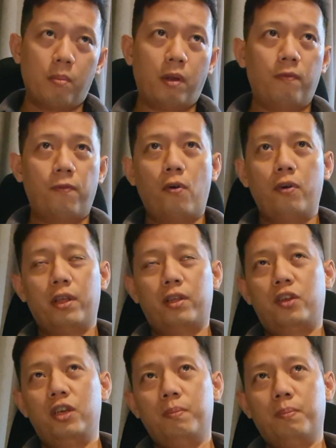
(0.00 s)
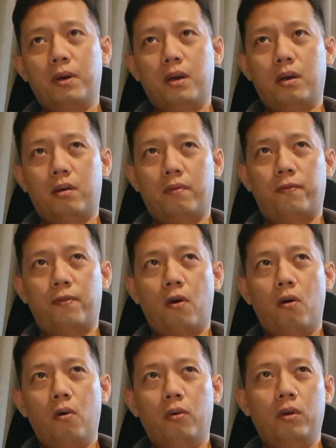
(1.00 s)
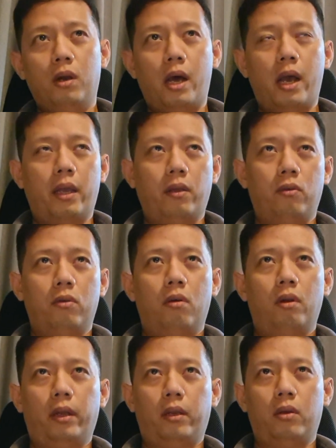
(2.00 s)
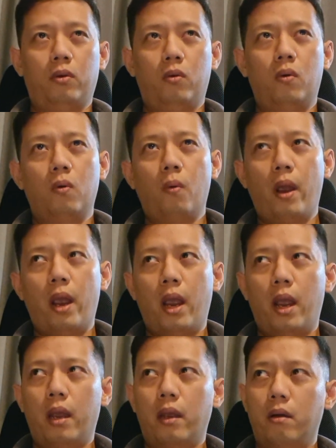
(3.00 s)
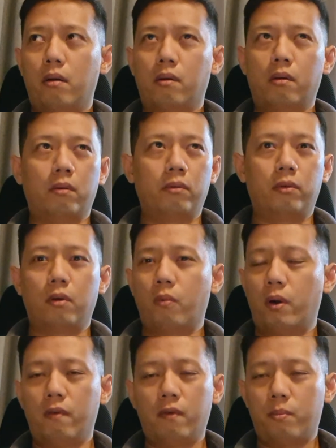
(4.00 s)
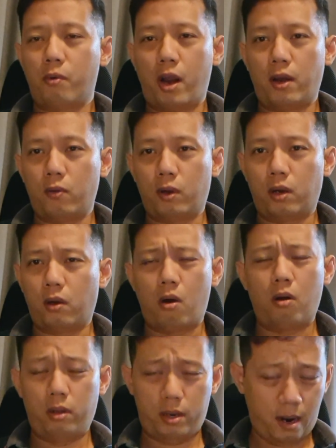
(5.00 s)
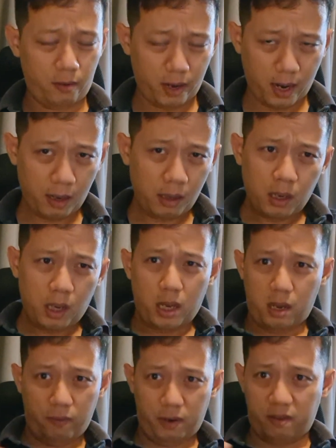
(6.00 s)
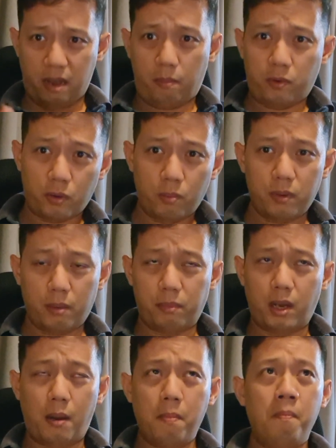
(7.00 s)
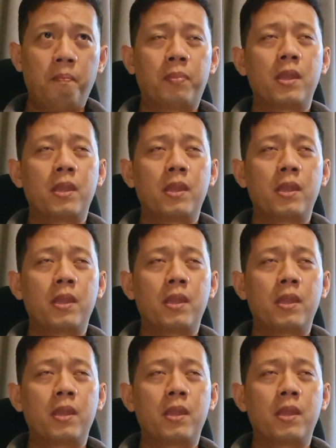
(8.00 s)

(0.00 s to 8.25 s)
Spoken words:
But for the cheaper phone, like, you know, like the Huawei, or, you know, whatever brand you can call it out there, even Samsung sometimes,